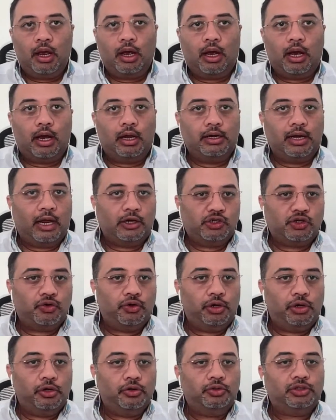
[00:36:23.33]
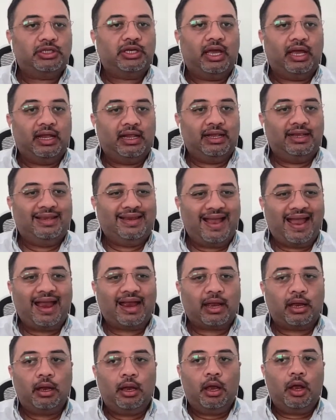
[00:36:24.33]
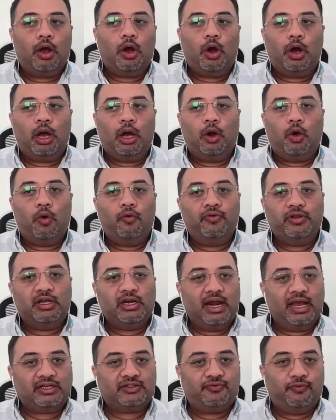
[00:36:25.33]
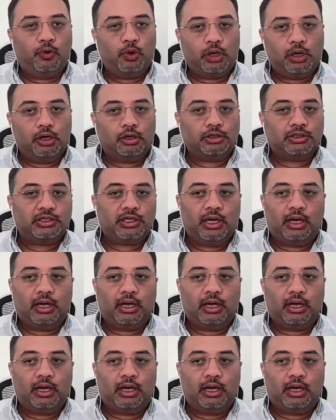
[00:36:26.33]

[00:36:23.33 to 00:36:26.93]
uh, Nigerian youths in tech uh, over the next four years.